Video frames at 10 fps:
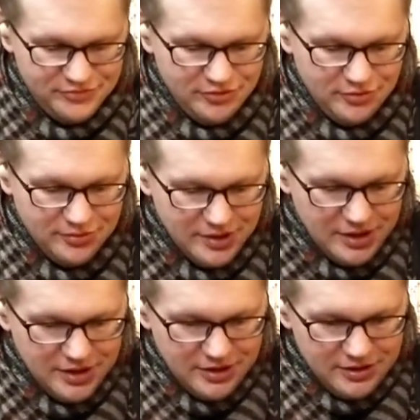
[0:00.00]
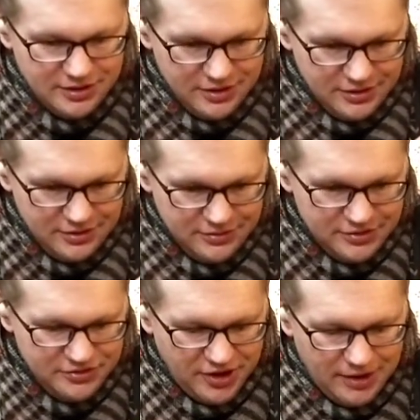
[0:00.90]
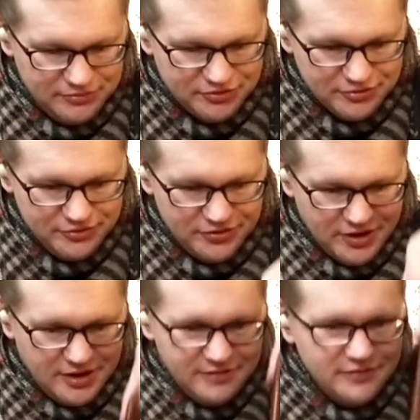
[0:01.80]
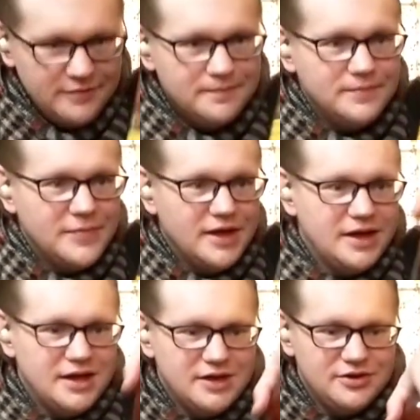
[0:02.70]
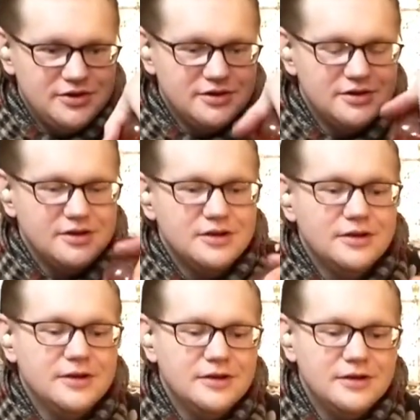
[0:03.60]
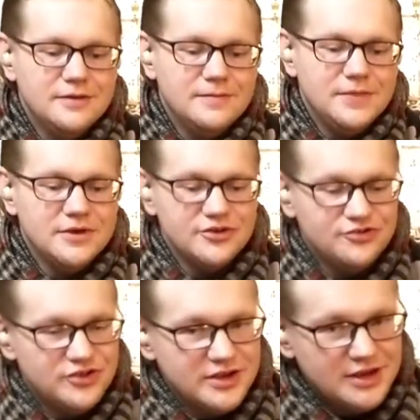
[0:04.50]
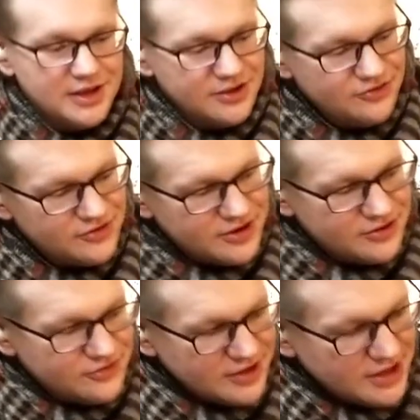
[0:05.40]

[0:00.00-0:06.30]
So, the top screws off, and you can see it says